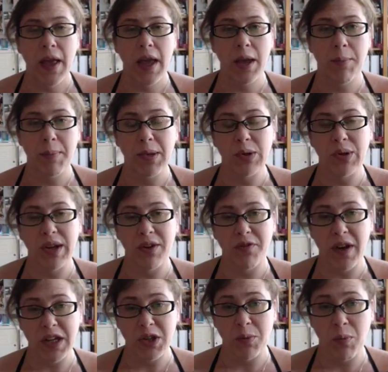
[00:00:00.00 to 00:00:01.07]
in building a
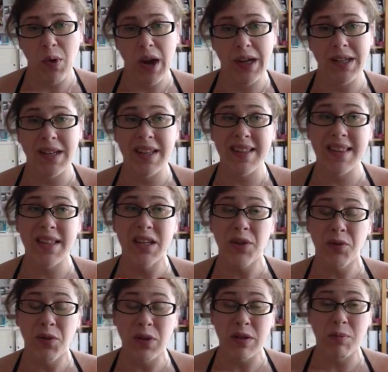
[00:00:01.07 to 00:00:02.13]
fashion brand, and it's the
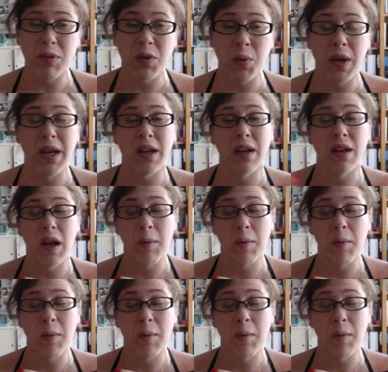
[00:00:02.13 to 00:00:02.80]
difference between